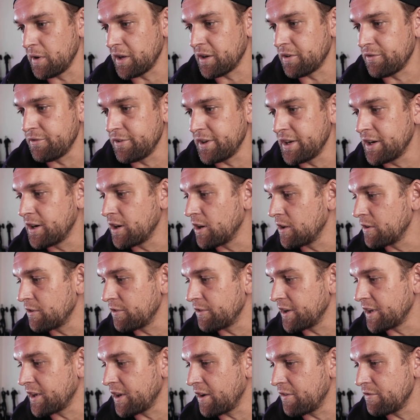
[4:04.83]
like
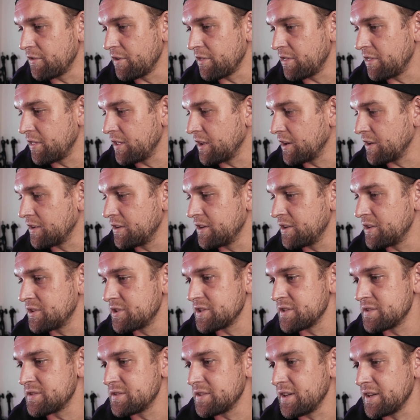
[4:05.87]
recoloring everything, and it
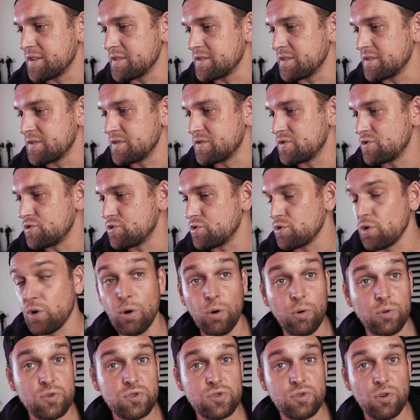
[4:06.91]
just does it
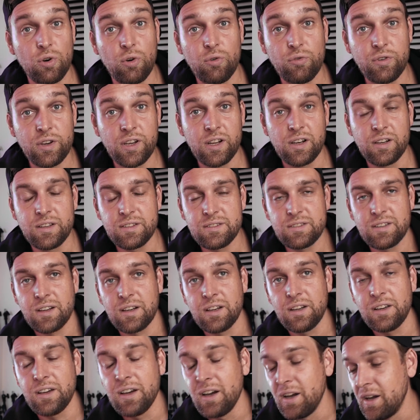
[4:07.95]
so, so
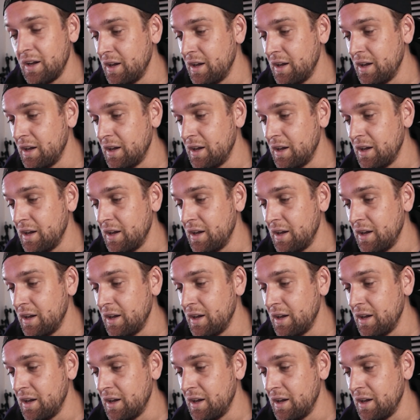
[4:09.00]
realistically.